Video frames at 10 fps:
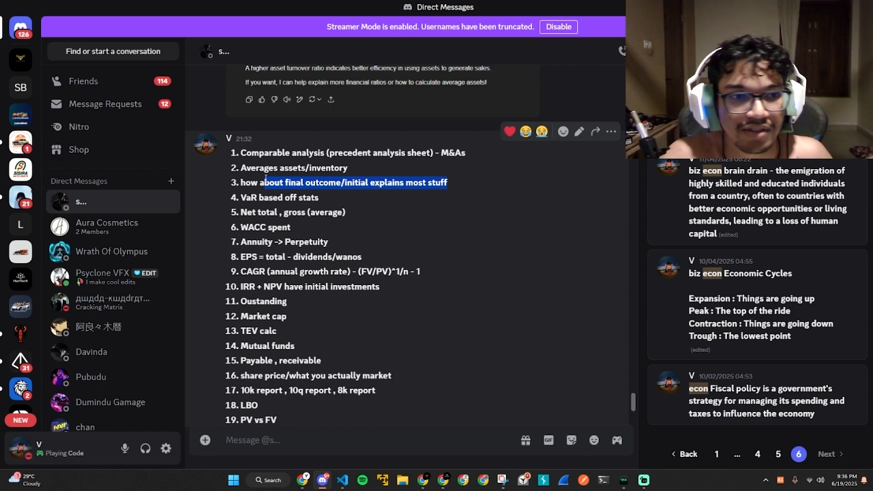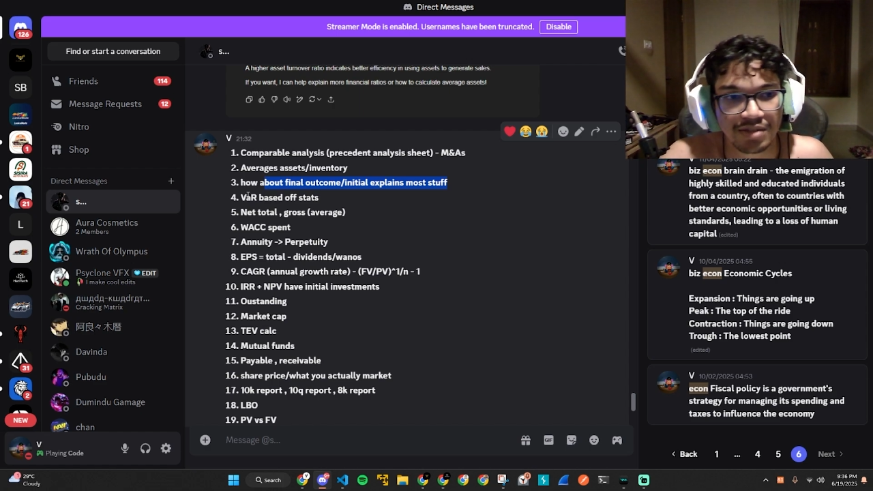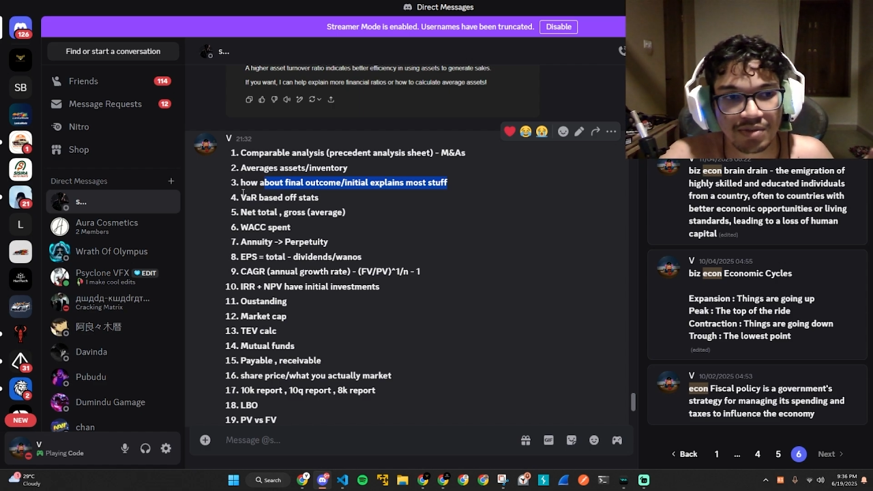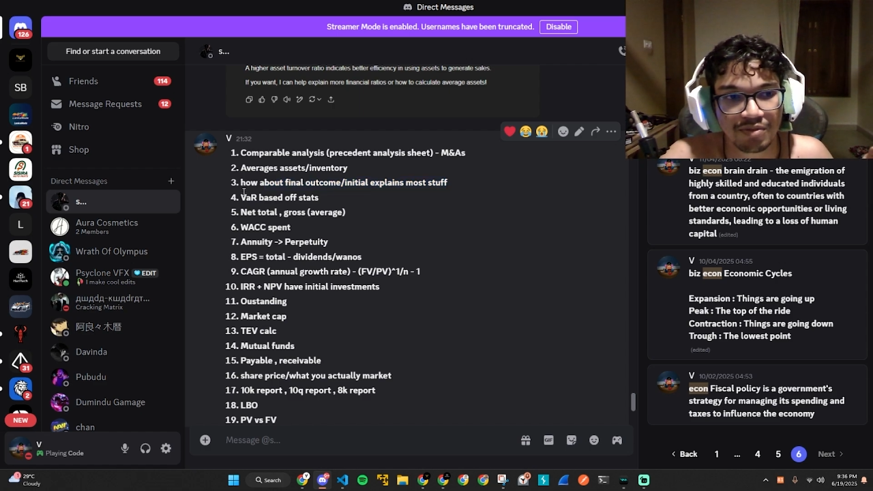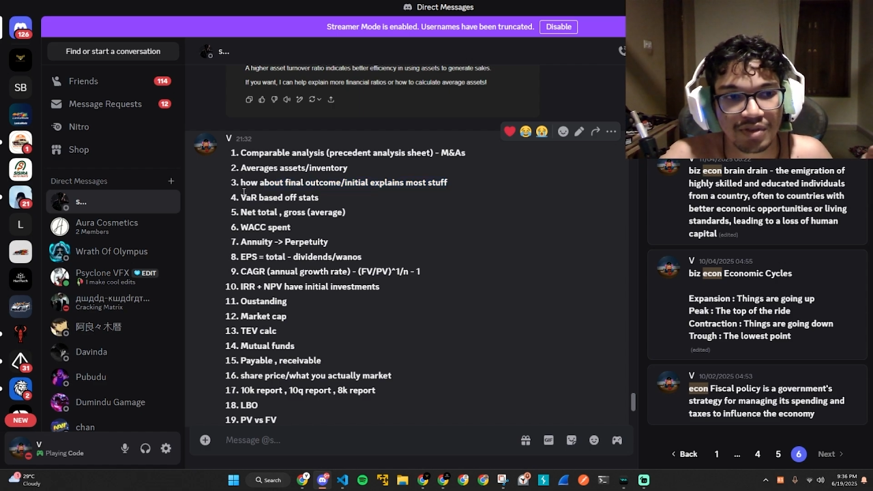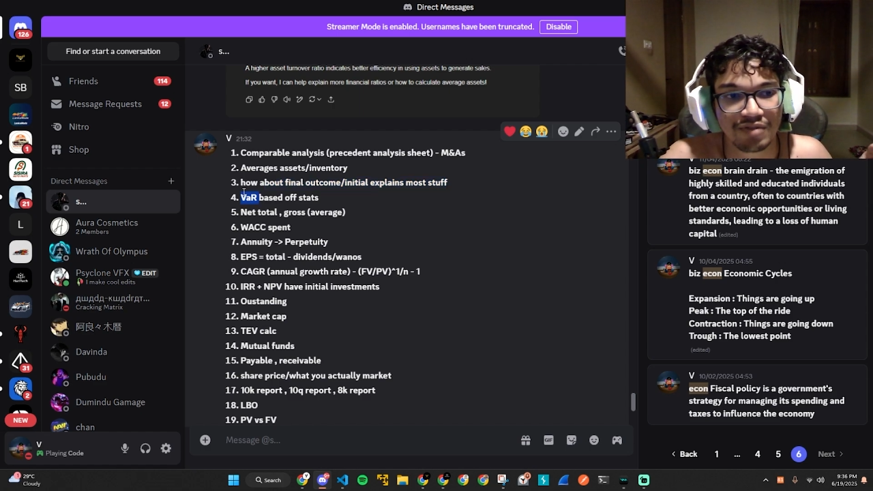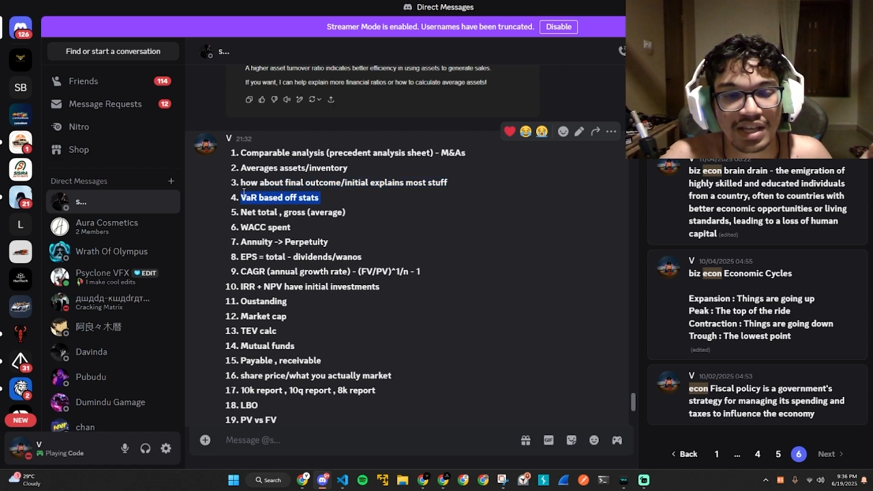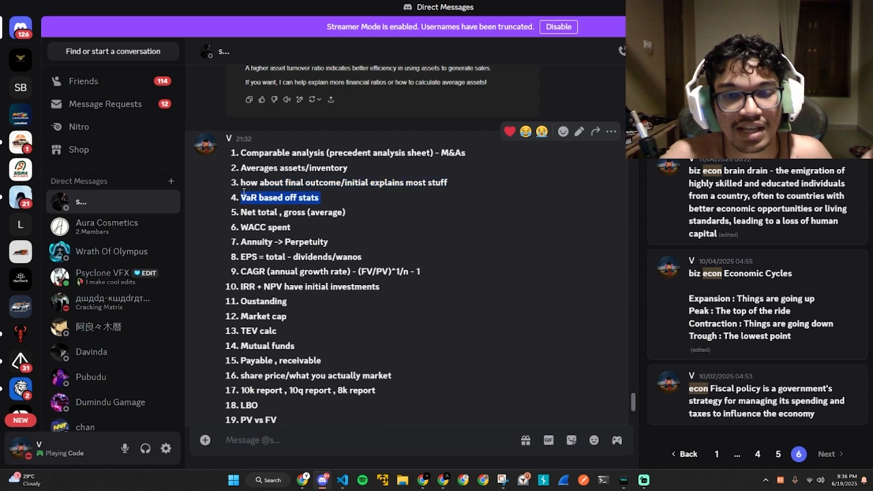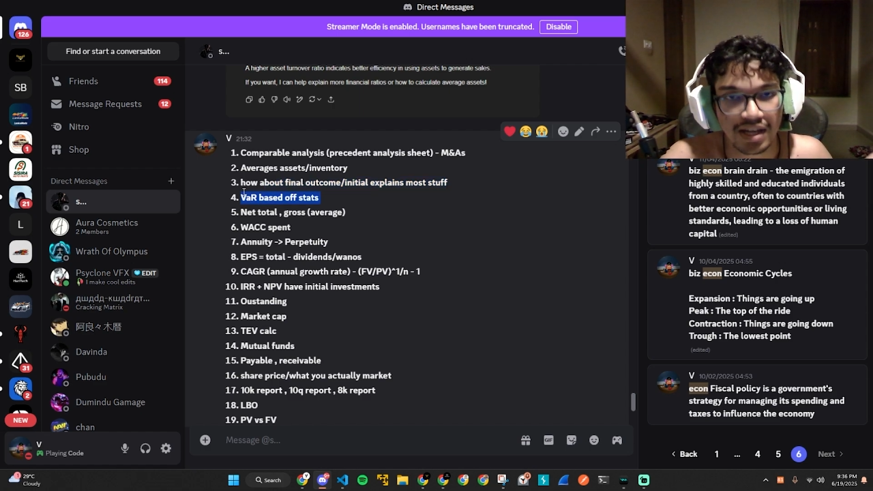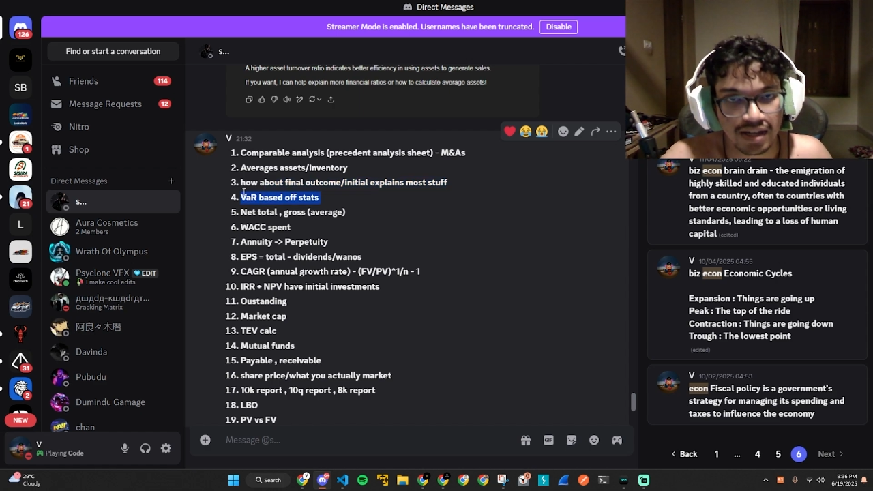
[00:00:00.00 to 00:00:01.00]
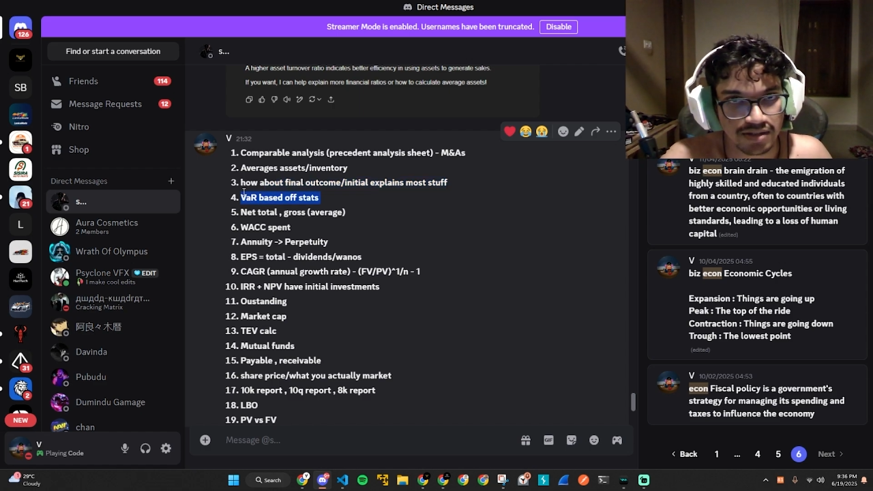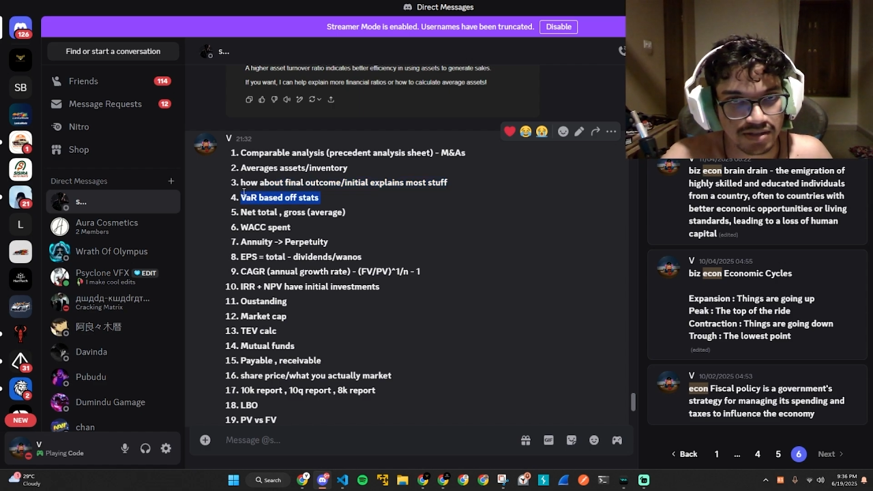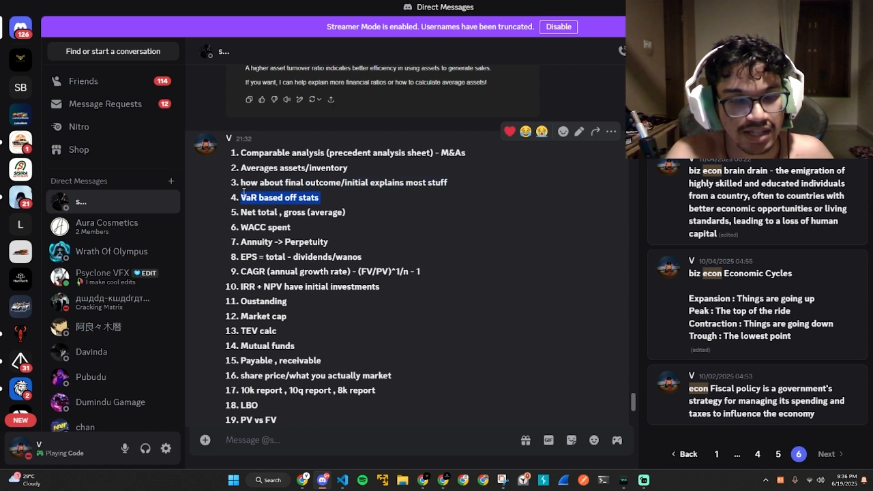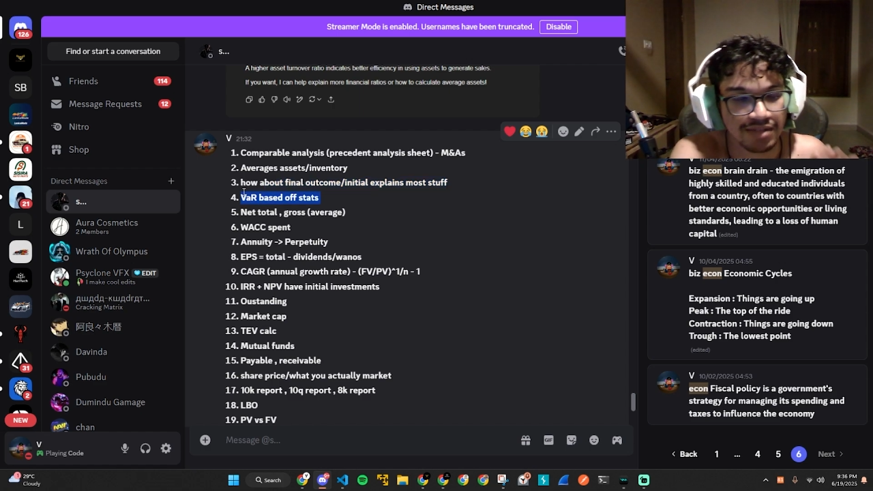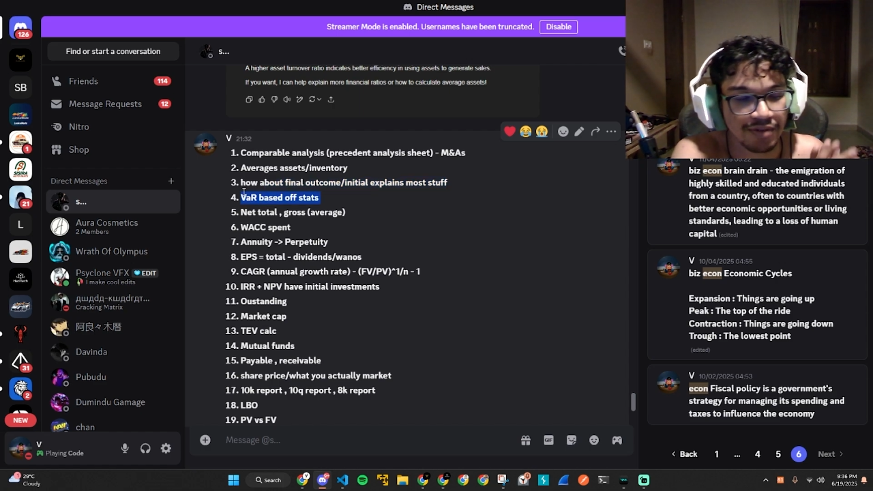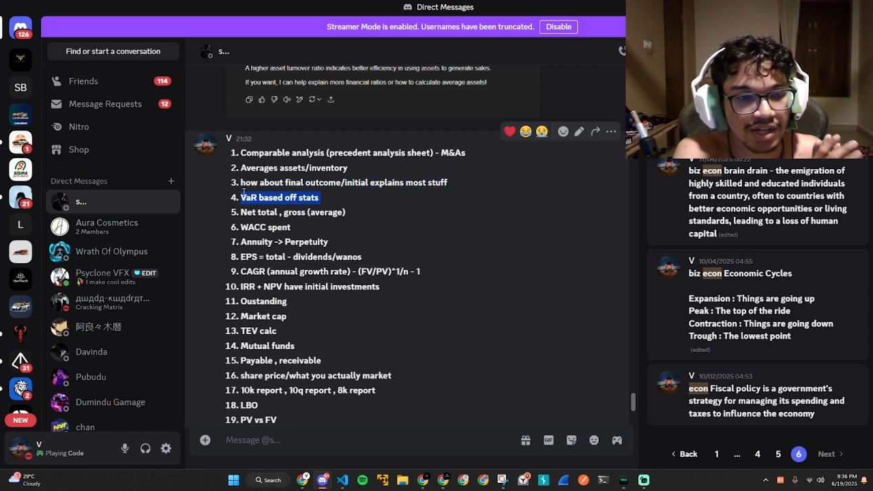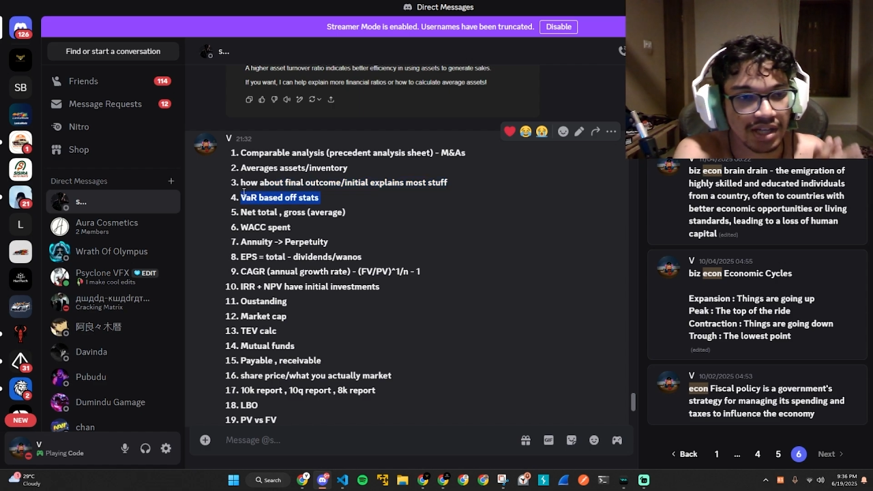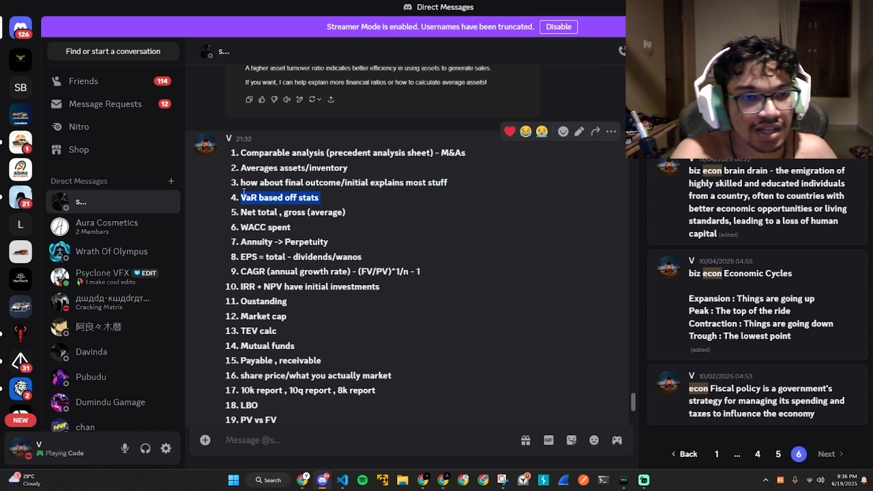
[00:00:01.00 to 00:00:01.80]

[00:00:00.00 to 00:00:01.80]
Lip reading: that's what we stands for.